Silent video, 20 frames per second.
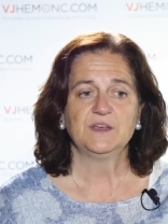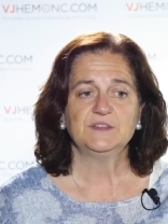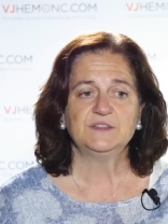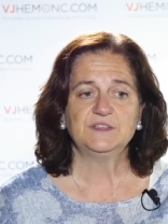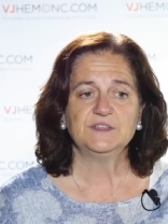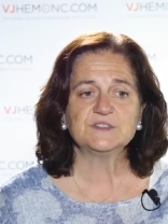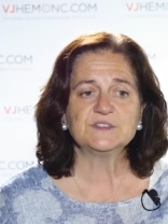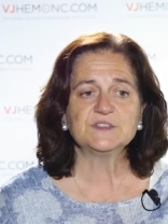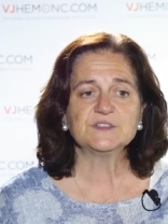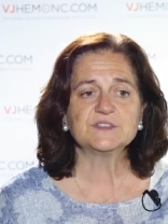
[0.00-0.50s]

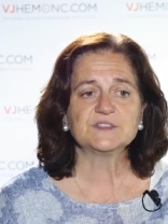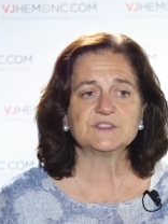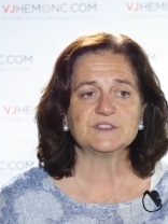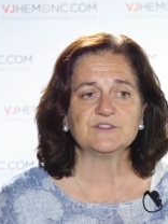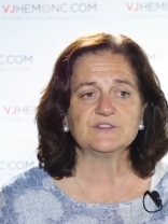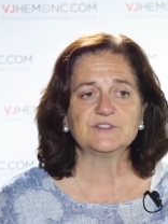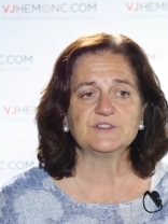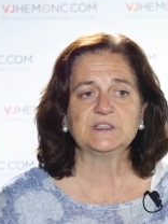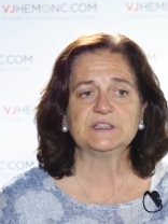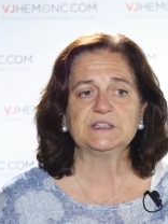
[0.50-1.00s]
This is
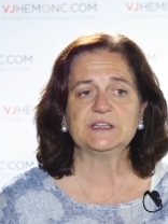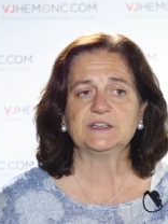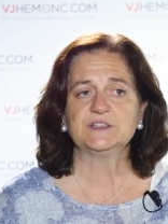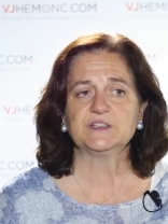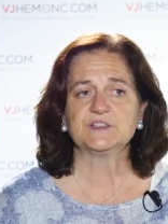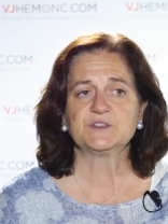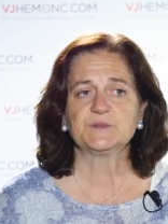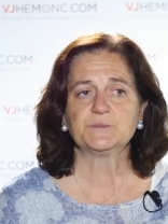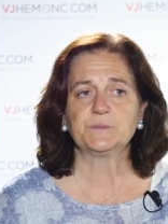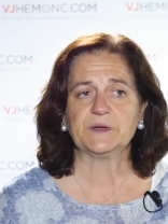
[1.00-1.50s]
something that
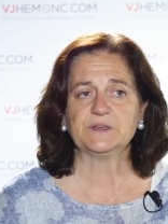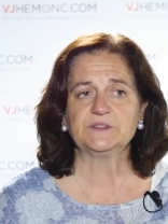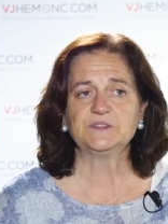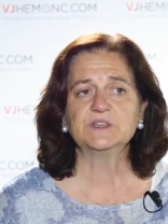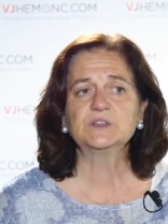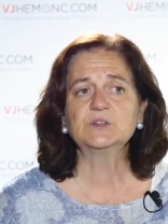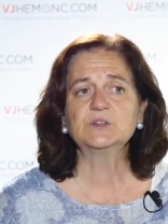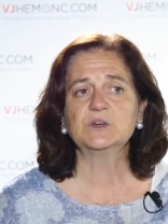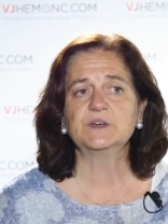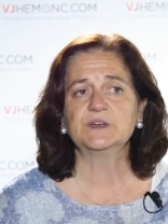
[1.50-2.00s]
is
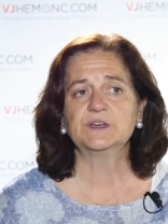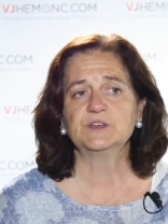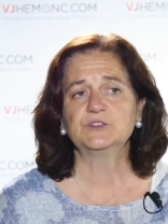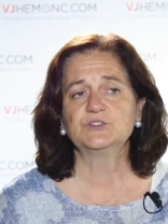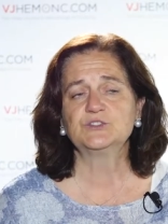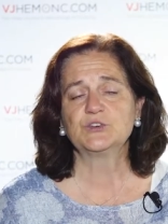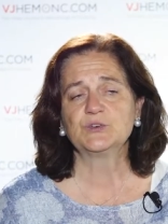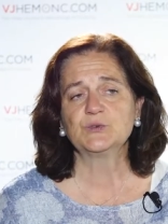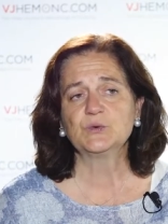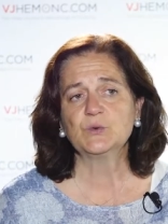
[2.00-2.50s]
particularly
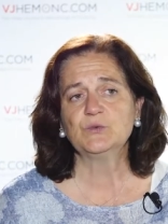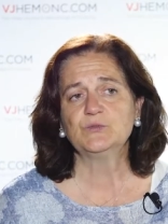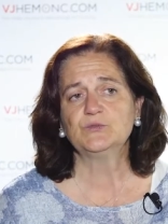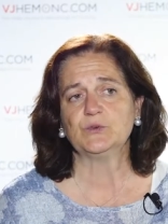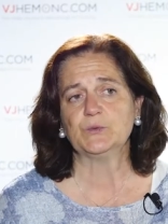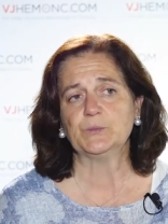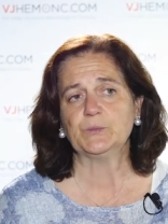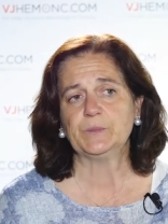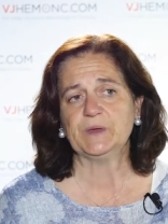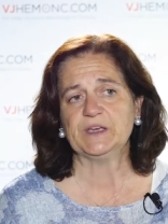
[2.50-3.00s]
true
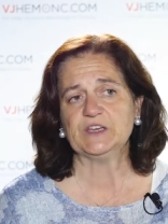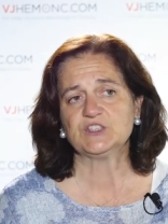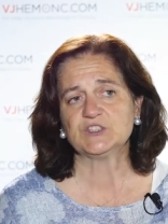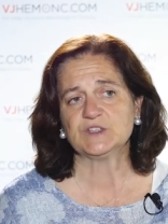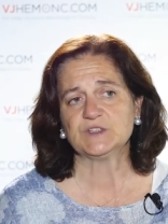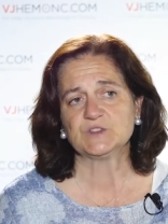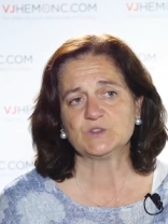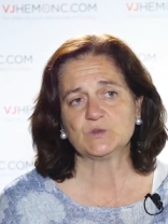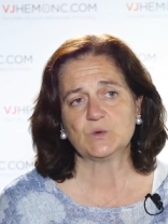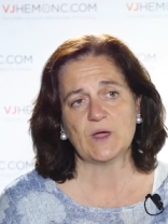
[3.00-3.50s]
for
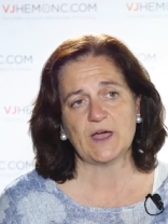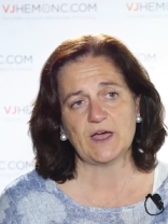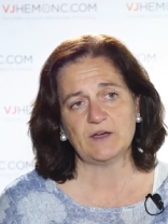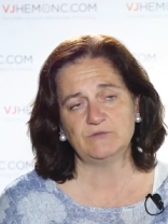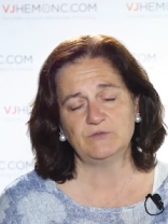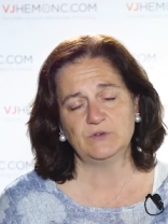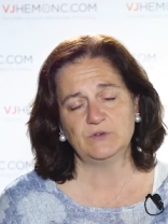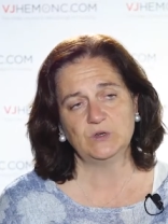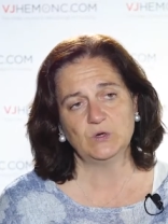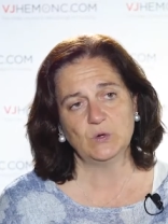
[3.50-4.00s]
patients who
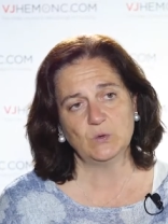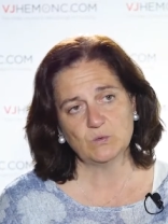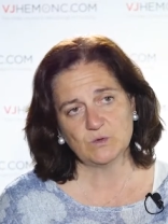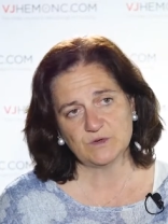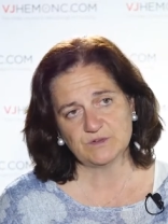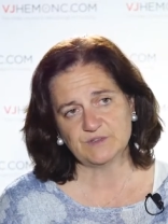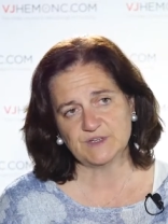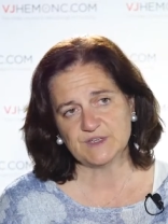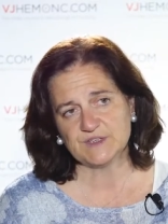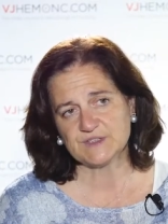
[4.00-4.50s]
have
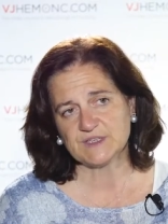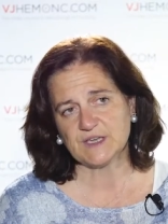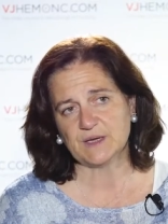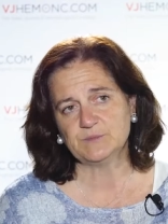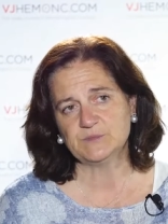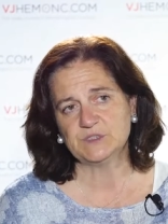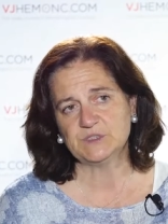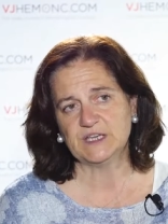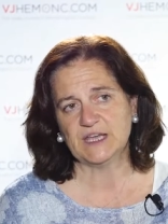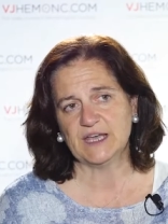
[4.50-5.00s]
lower risk
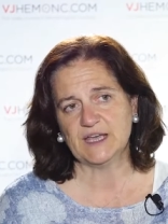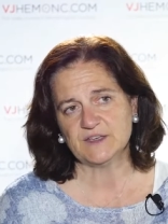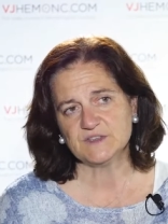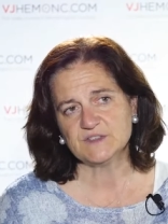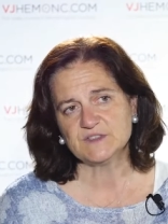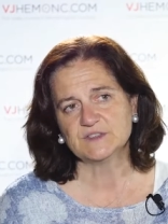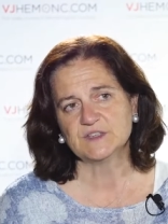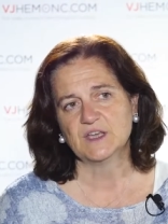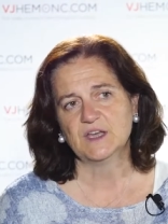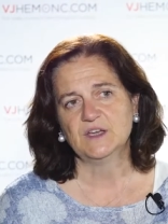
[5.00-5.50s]

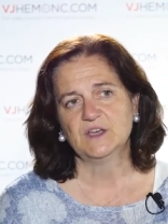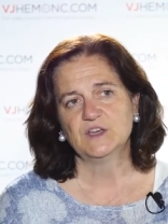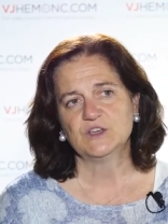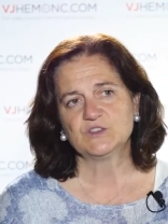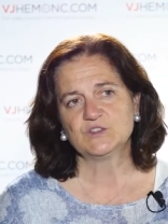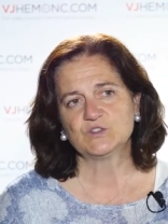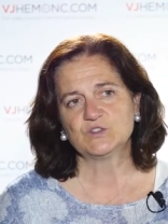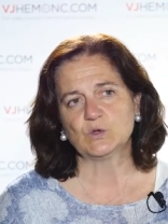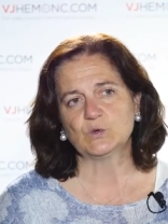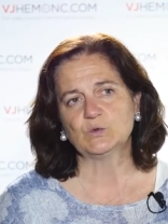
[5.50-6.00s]
MDS,
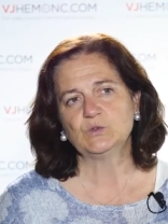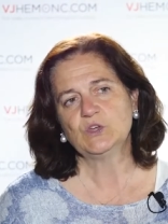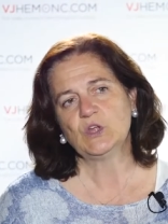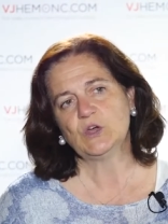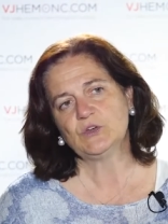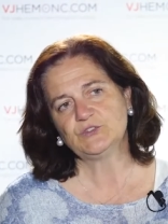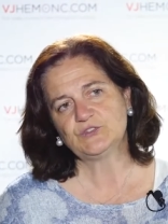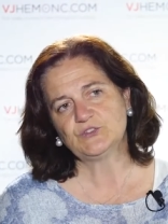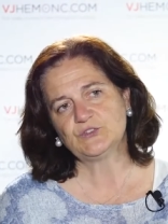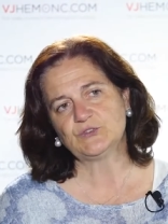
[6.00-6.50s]
so
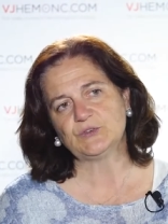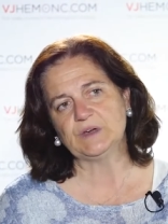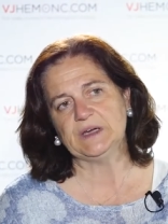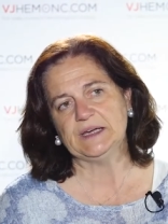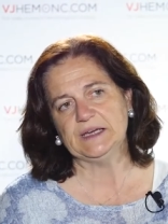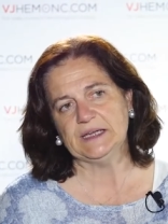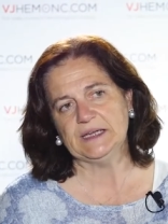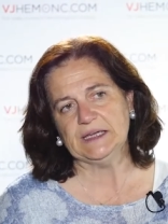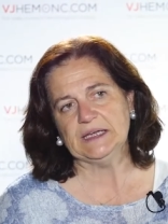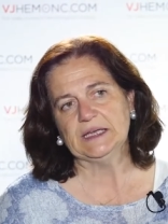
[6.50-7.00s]
not
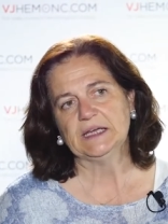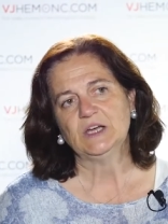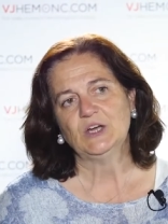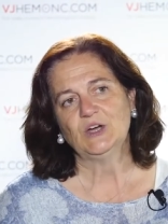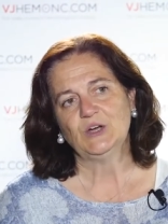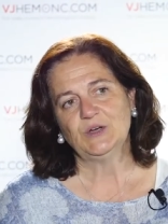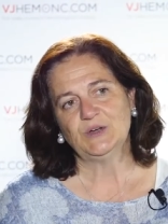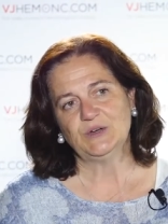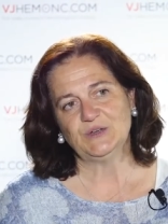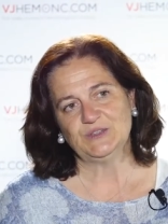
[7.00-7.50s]
really
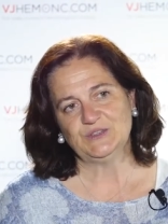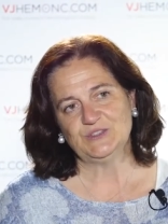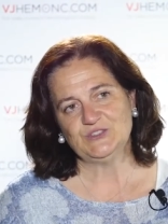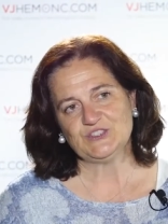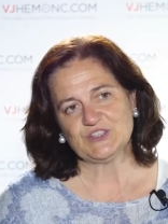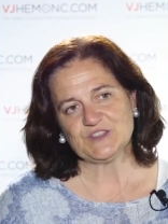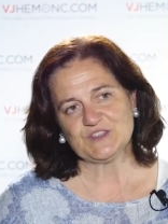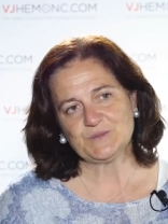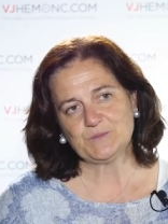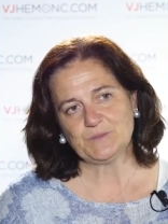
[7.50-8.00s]

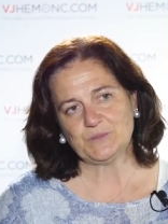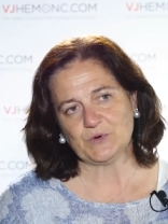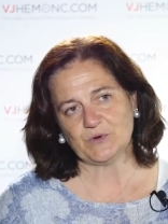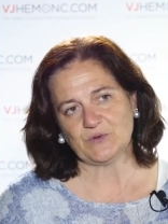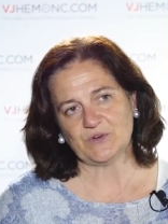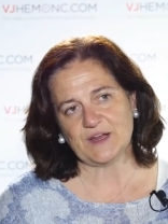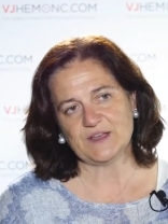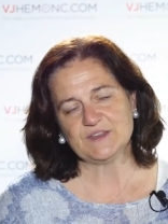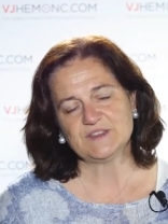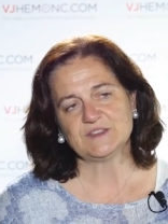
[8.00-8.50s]
just
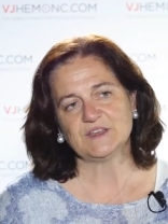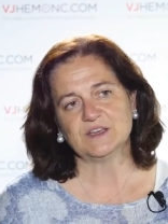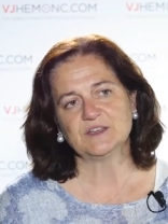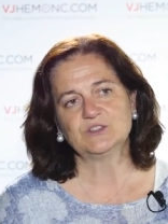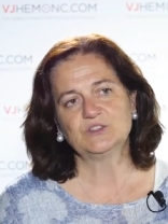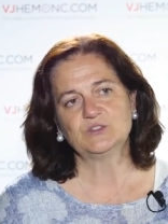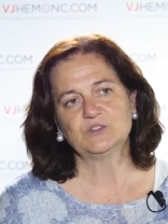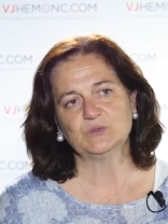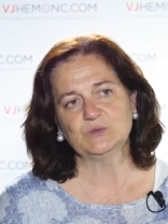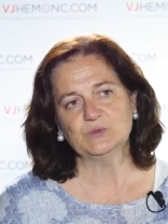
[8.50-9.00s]

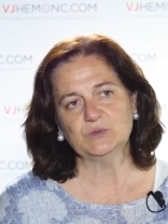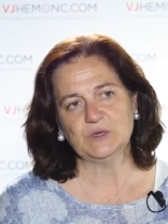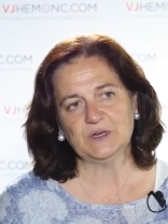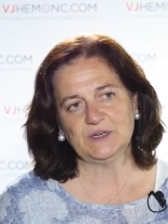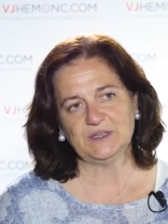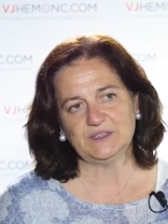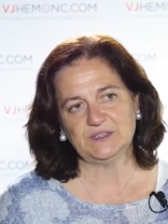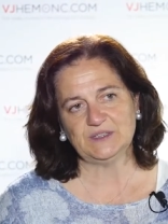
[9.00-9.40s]
progressing to